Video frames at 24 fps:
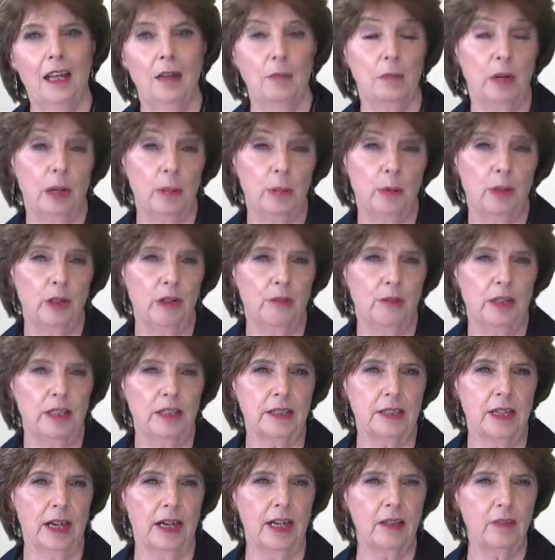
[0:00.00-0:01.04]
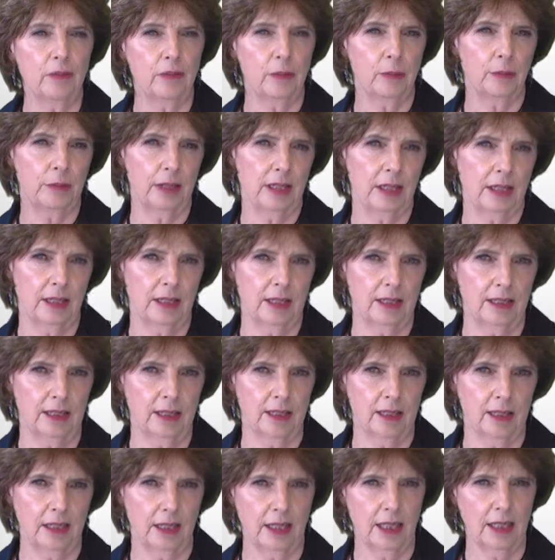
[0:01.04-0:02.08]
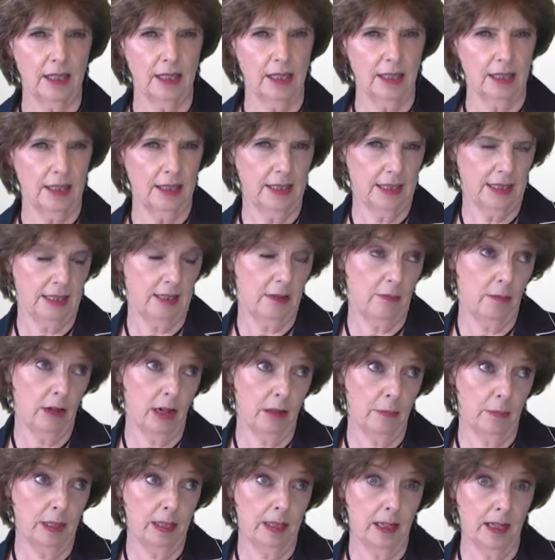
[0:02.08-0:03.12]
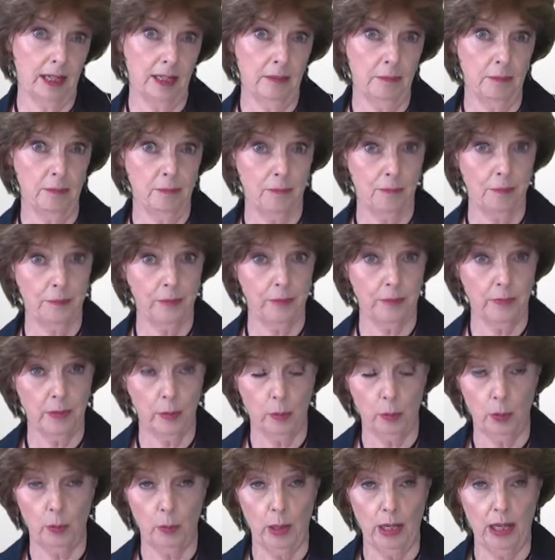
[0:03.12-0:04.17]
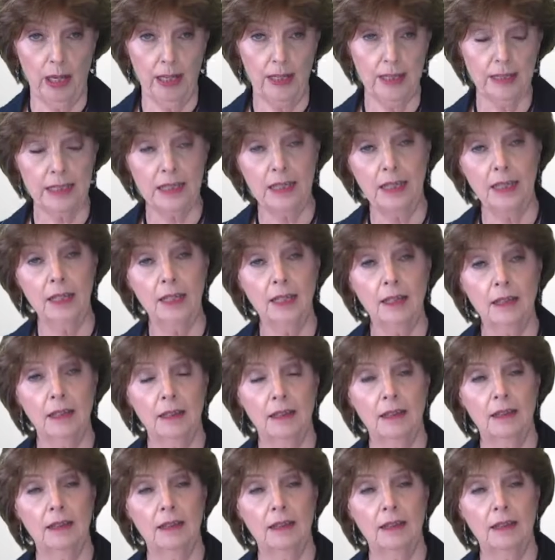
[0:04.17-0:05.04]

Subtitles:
My boyfriend died from being kicked in the kidneys in a rugby game. We were 18.